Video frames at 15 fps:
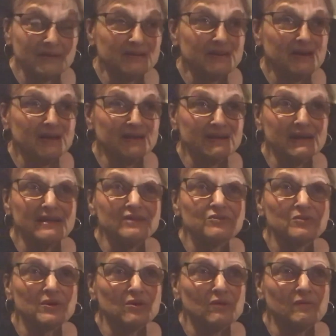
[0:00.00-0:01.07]
an
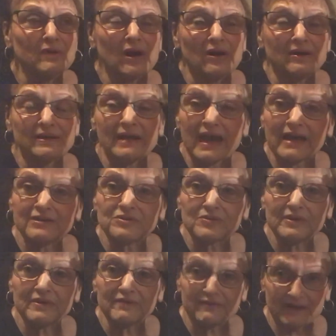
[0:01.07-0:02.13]
integral part,
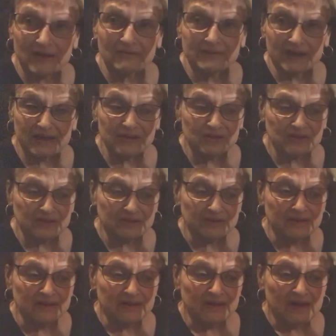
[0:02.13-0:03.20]
actually the
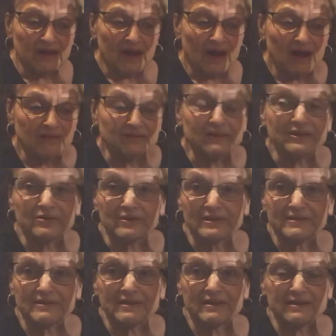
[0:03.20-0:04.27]
foundation of
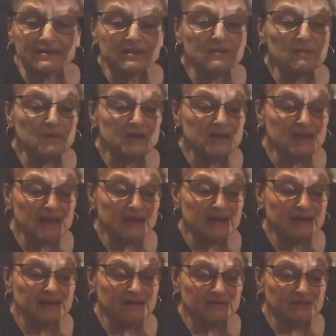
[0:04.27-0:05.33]
literacy. It's the
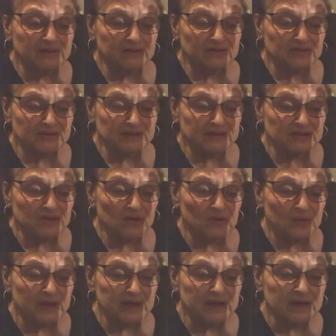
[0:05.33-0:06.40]
beginning of literacy. So
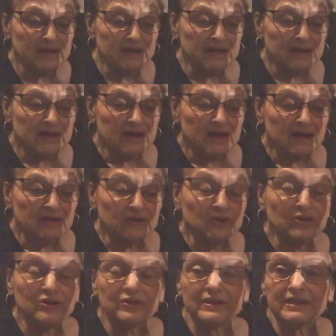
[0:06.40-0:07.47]
we
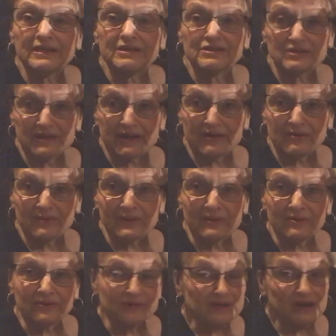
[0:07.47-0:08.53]
learn each letter. We
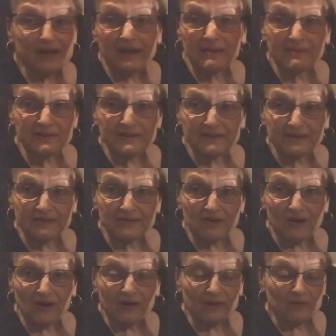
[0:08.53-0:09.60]
learn the ABC
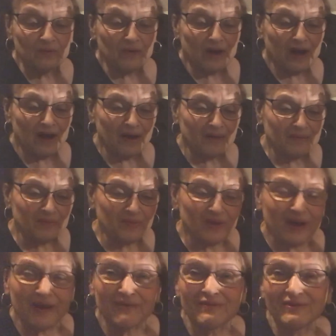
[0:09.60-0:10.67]
song, and
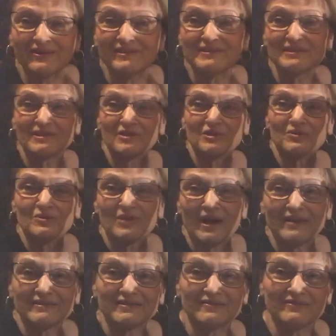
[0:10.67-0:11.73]
I've already sent you
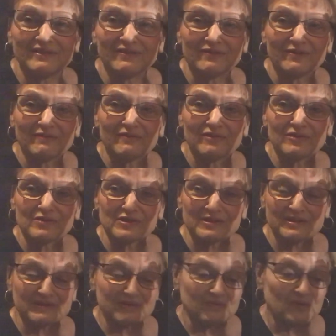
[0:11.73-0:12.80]
lots of different
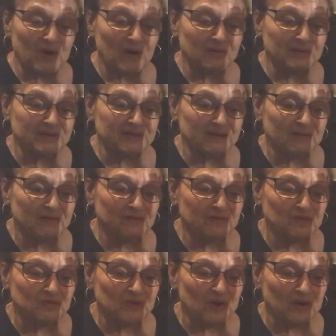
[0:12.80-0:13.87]
versions, and probably some of
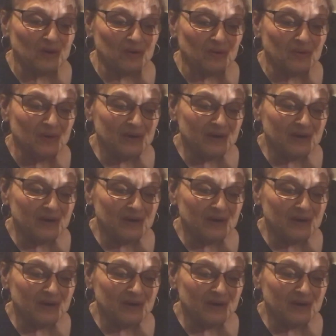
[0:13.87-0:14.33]
you know